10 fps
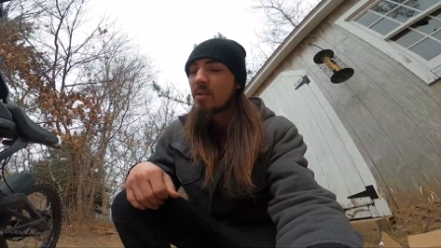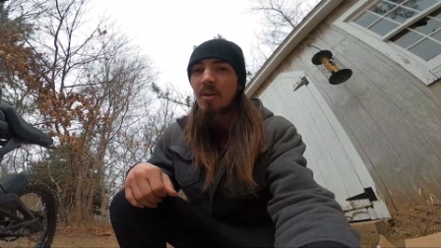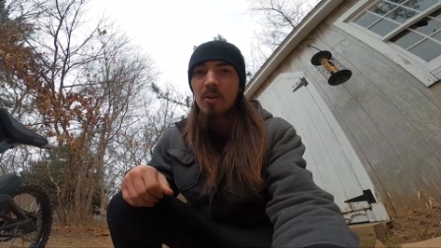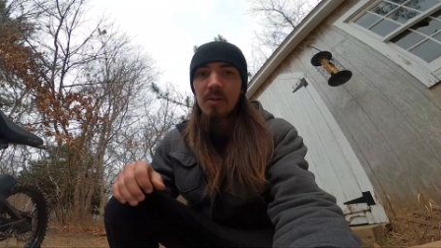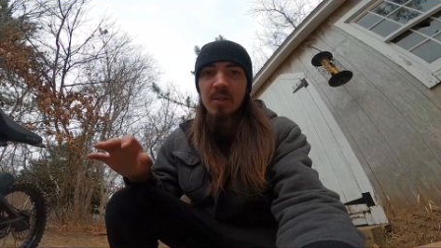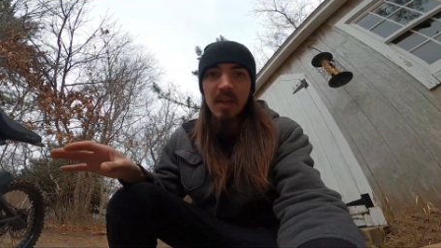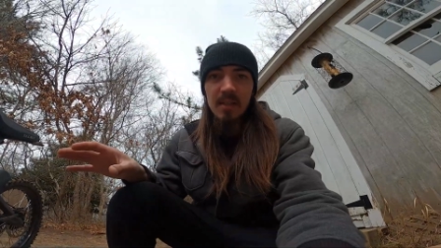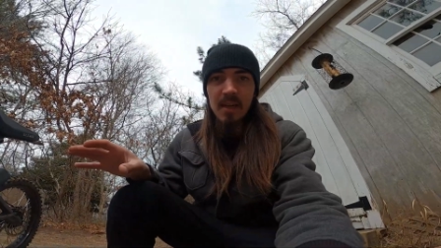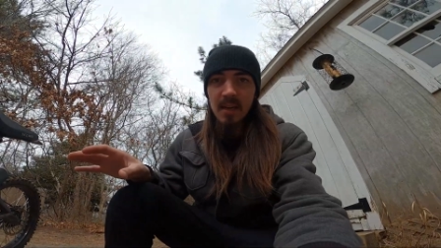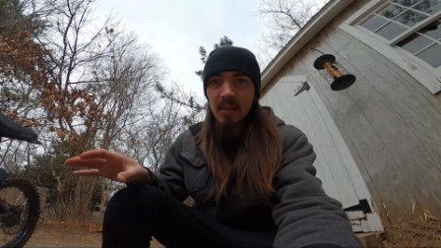So instead
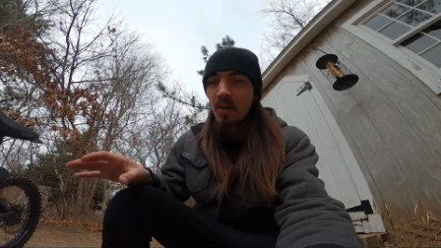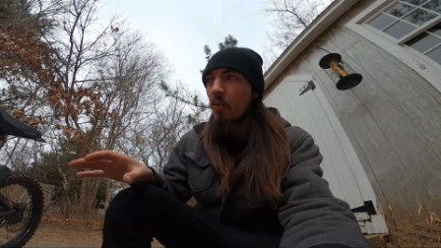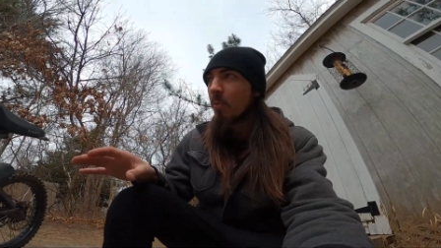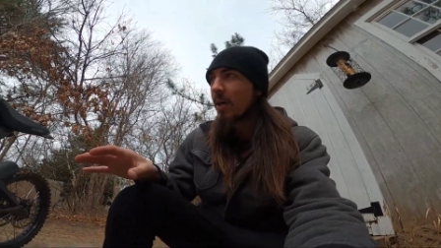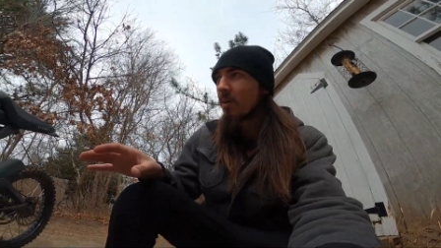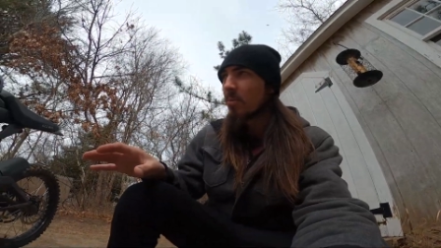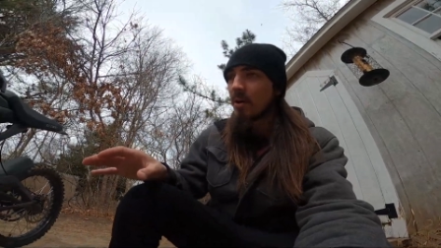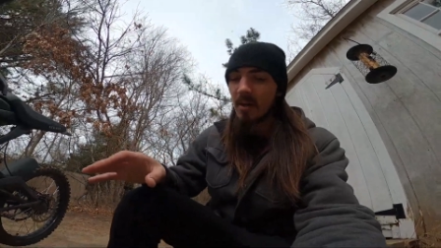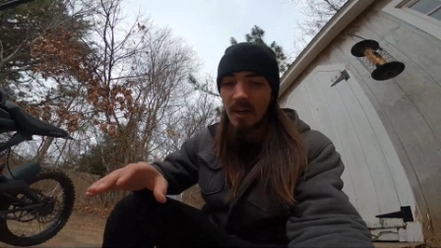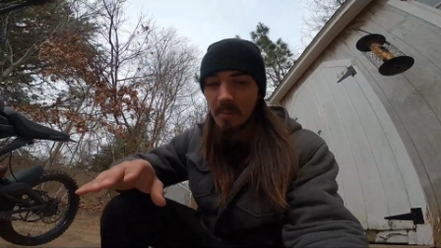of taking the whole bike apart,